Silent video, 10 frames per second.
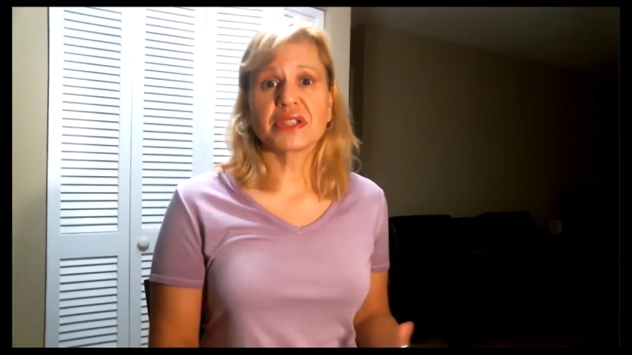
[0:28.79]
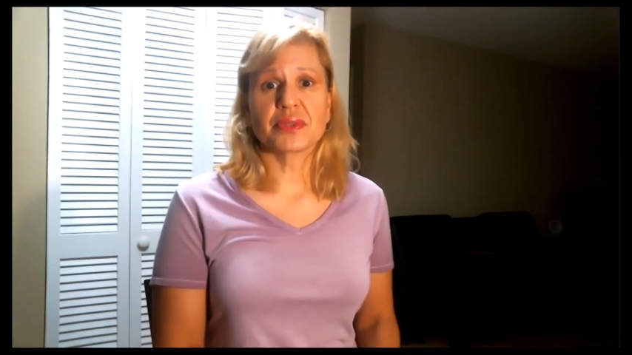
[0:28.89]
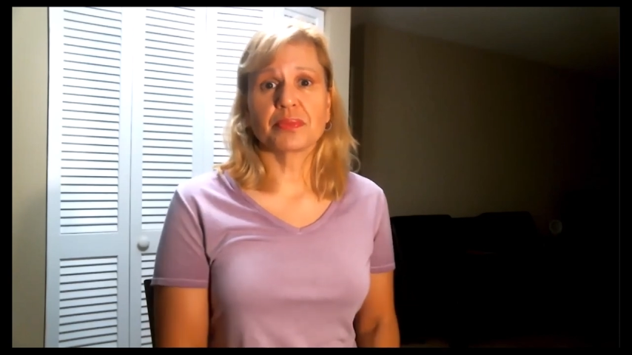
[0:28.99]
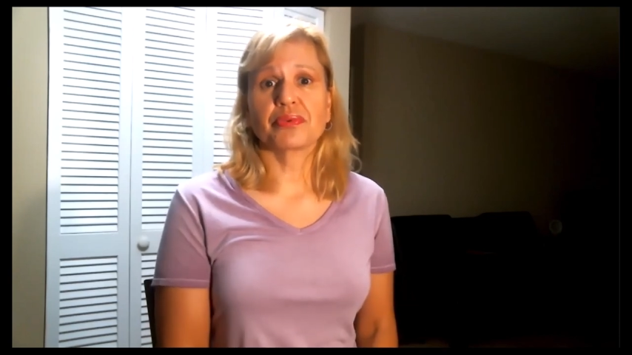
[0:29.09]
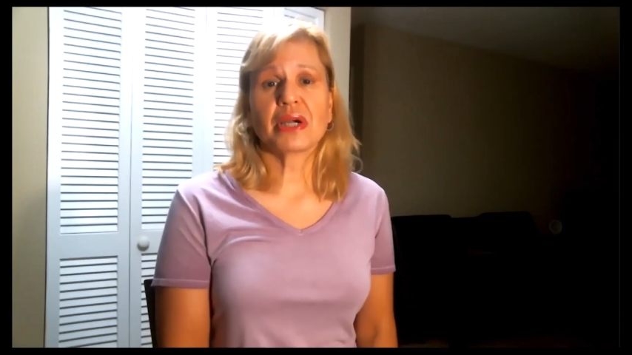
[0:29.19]

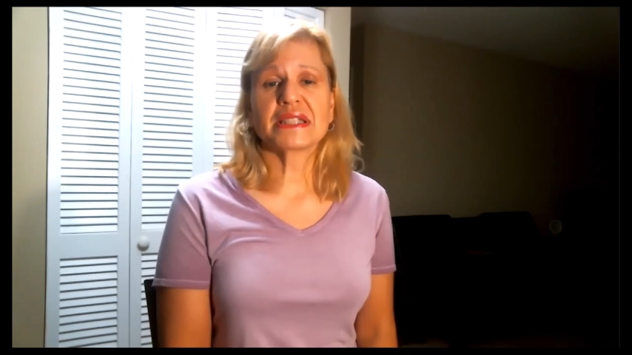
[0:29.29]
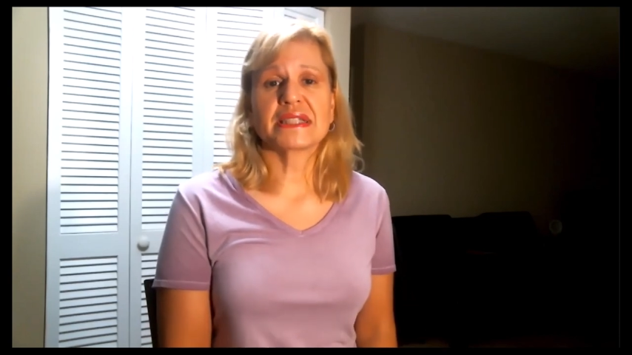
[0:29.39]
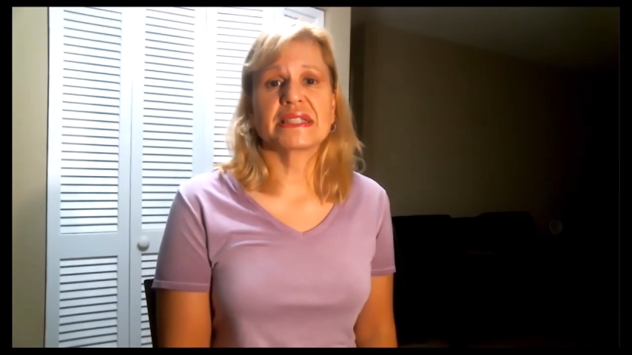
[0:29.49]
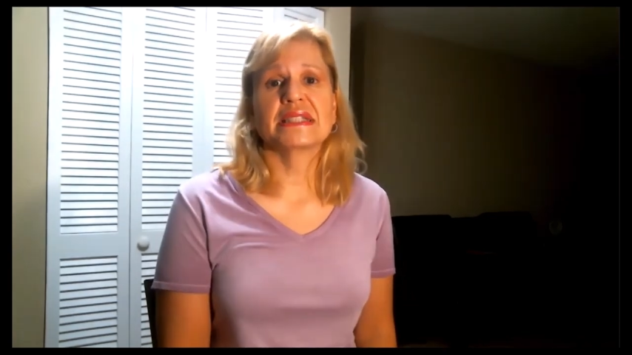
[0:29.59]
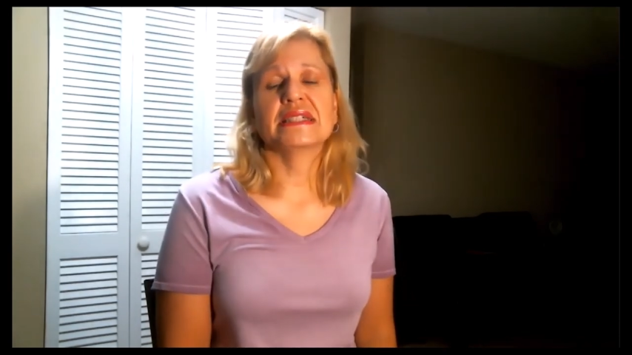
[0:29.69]

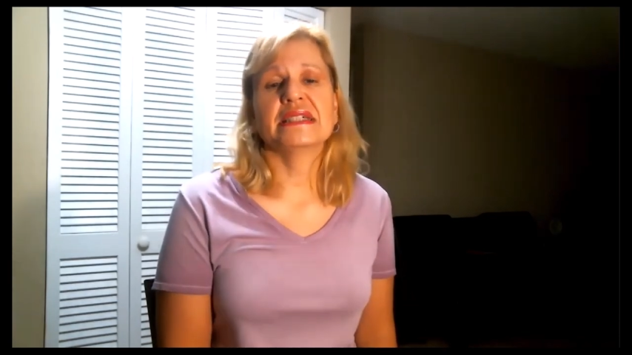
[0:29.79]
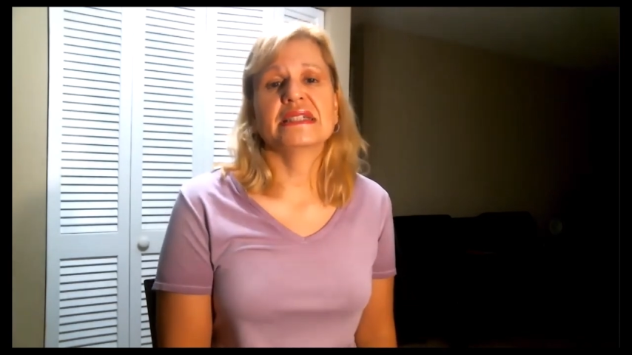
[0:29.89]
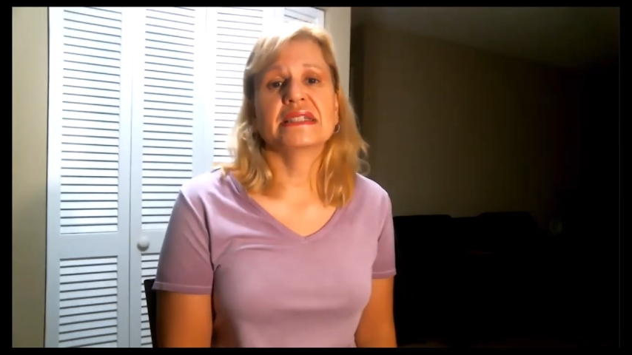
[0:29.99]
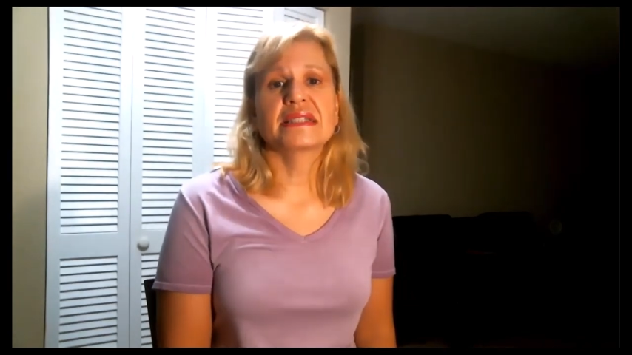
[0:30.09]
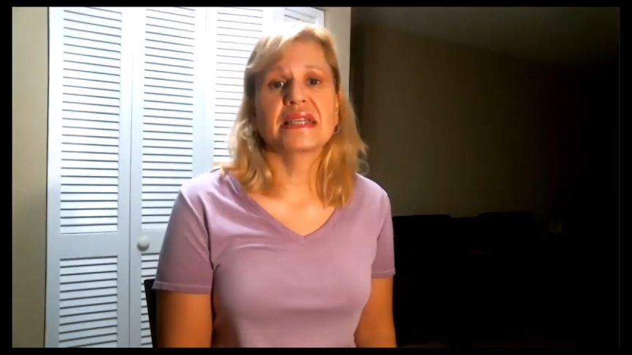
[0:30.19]
surprising
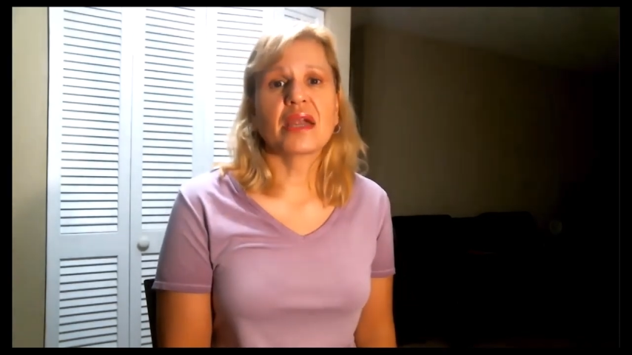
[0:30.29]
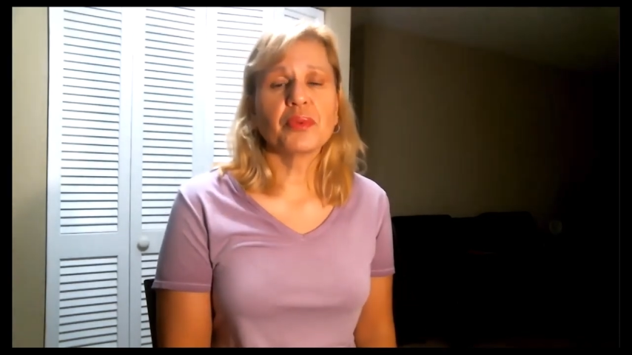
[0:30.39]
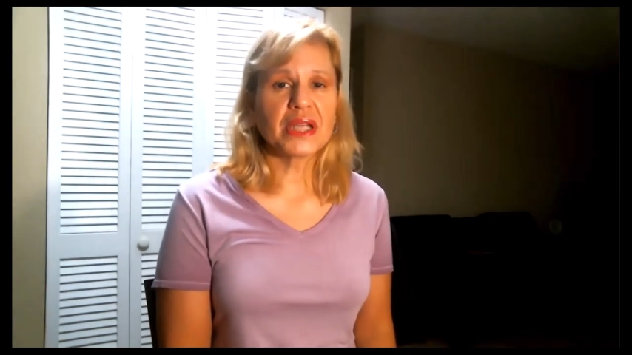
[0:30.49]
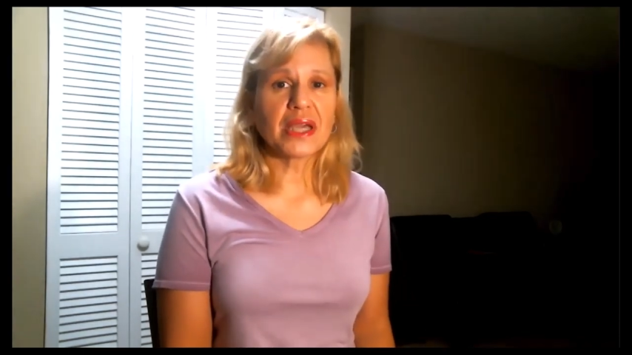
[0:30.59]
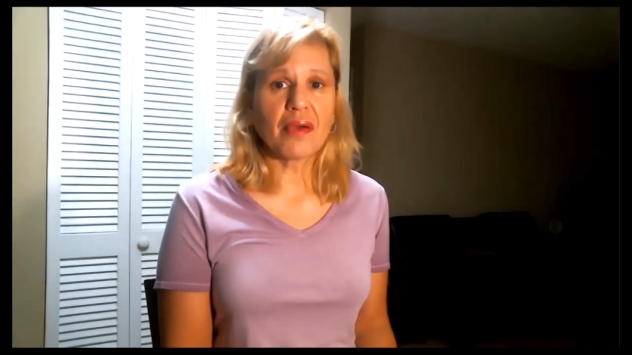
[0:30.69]
is that I
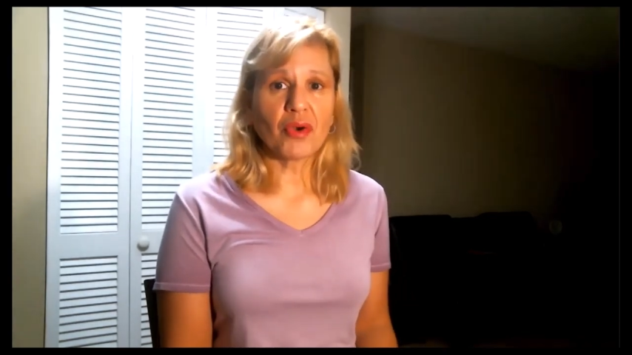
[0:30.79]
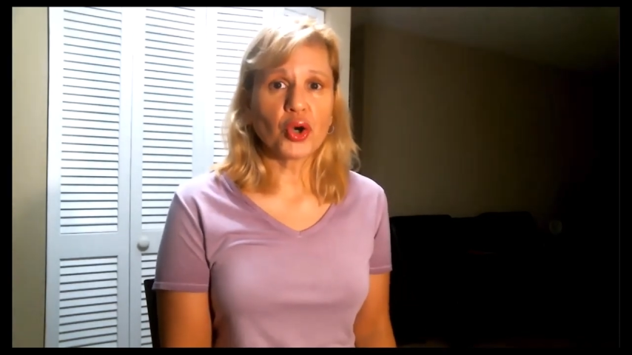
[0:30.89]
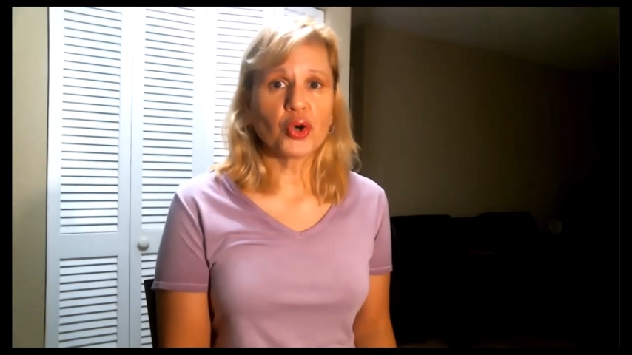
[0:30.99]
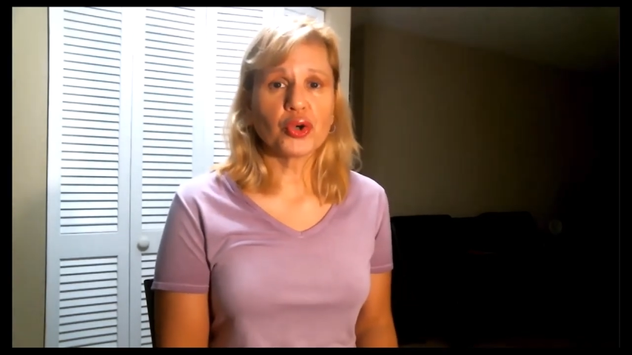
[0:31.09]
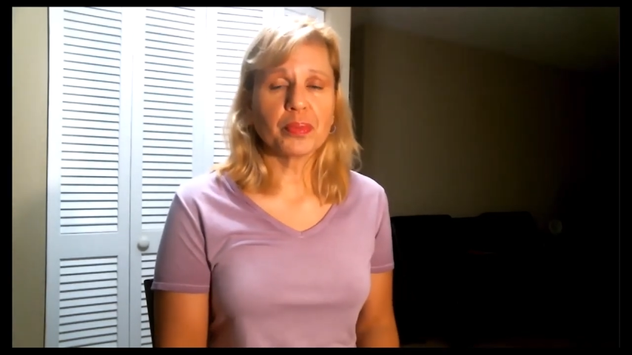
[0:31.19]
already have
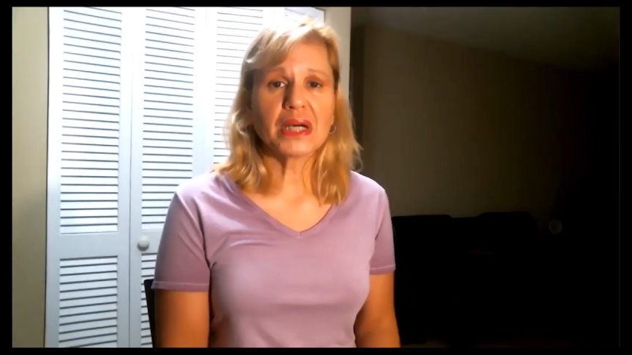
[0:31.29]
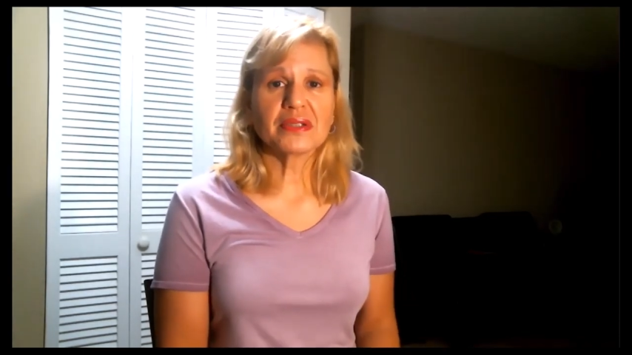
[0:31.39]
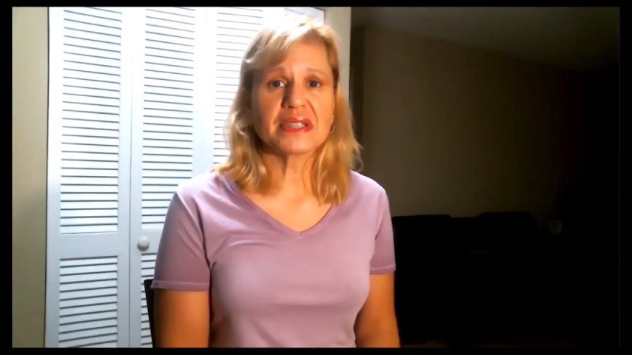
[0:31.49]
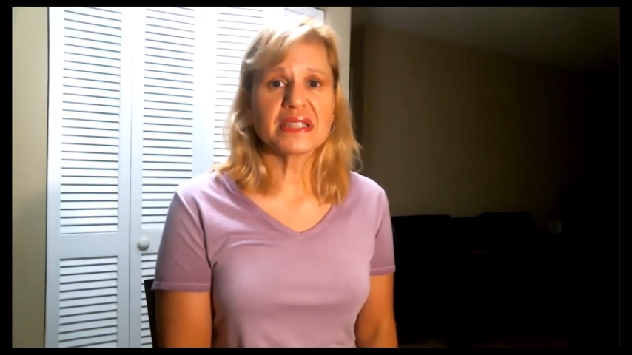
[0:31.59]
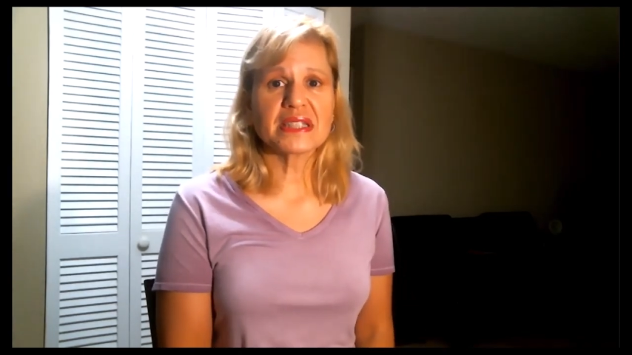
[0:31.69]
heard
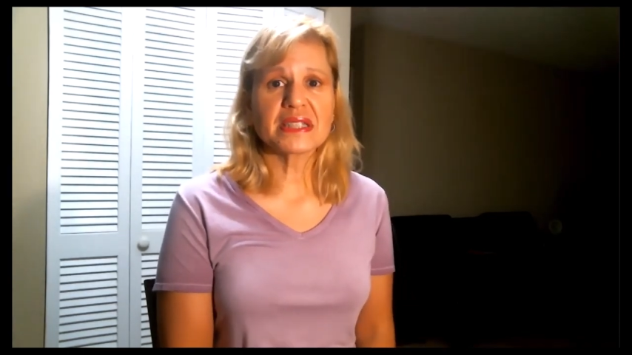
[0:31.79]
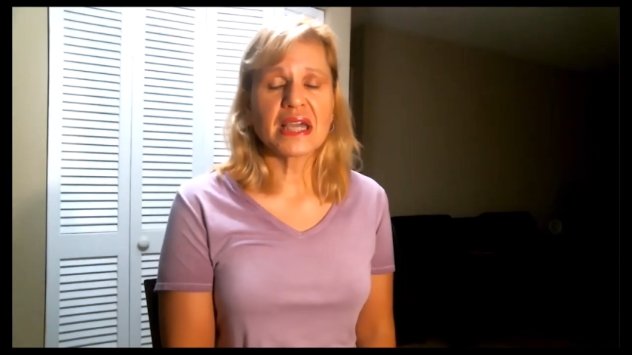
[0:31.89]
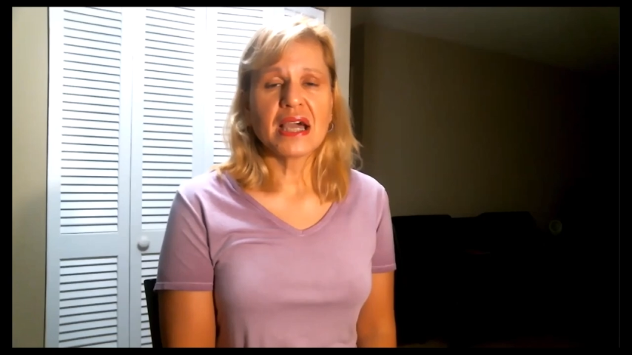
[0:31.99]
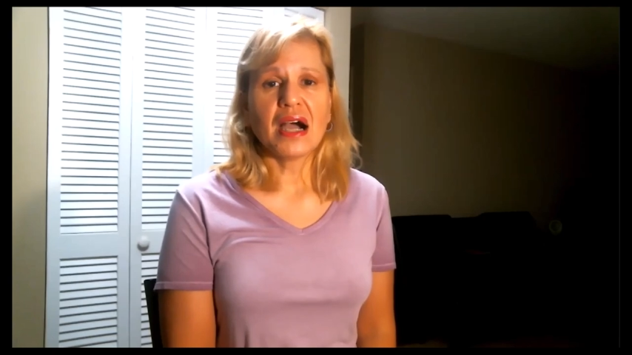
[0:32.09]
about this,